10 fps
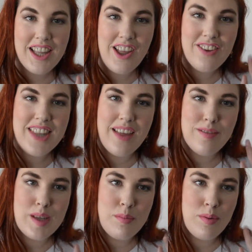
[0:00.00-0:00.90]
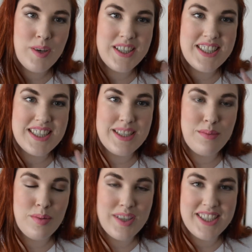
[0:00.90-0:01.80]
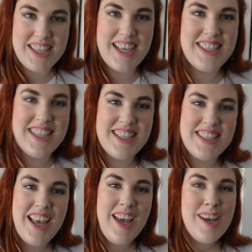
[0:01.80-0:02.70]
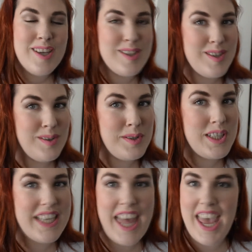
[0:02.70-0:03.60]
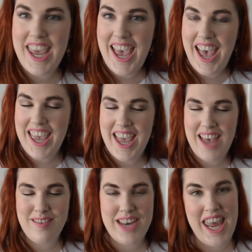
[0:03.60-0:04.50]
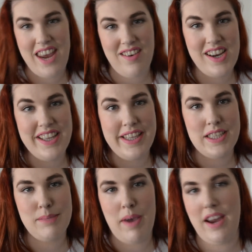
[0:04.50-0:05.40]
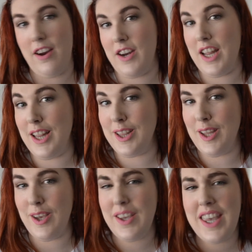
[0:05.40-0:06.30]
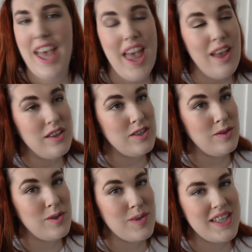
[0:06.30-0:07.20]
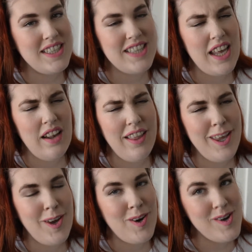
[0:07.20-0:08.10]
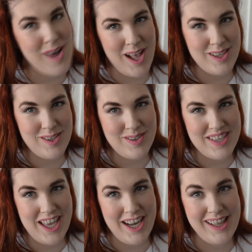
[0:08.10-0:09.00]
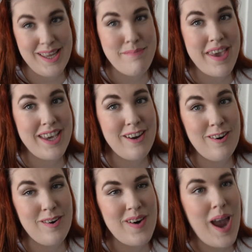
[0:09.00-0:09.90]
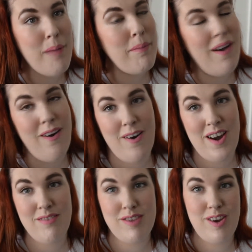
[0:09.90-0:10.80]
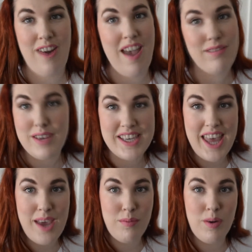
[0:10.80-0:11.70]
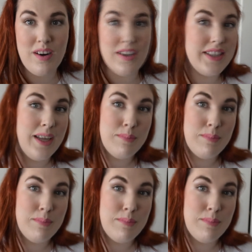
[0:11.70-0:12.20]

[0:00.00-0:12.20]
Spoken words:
Hello lovely princes and princesses. So today I have an Ariel inspired look, so you can subtly or not so subtly make her a part of your everyday world.